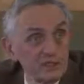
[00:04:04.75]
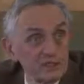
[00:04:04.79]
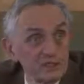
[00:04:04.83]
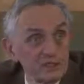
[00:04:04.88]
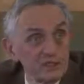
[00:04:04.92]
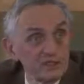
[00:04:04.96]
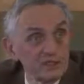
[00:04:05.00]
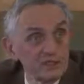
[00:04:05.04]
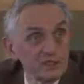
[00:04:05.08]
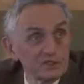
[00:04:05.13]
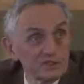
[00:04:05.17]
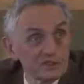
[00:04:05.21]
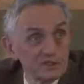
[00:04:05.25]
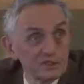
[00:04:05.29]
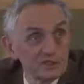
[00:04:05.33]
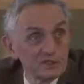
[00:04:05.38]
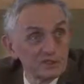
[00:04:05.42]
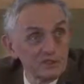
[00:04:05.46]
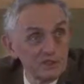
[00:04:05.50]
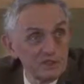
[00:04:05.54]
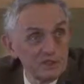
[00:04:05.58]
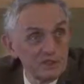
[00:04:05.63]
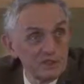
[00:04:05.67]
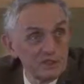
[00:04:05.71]
either the
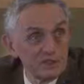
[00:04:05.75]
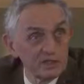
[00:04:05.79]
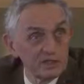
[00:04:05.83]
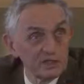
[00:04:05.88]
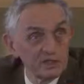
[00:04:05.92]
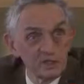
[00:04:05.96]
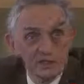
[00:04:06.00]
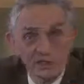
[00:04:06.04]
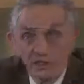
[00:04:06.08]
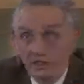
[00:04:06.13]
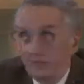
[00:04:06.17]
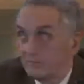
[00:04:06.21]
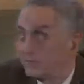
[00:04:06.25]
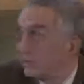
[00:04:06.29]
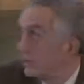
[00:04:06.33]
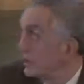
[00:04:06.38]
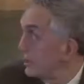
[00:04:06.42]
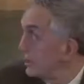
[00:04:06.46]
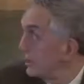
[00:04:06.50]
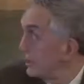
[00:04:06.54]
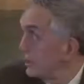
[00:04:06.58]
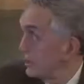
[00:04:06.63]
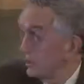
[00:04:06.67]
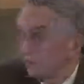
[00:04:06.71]
Greek economy,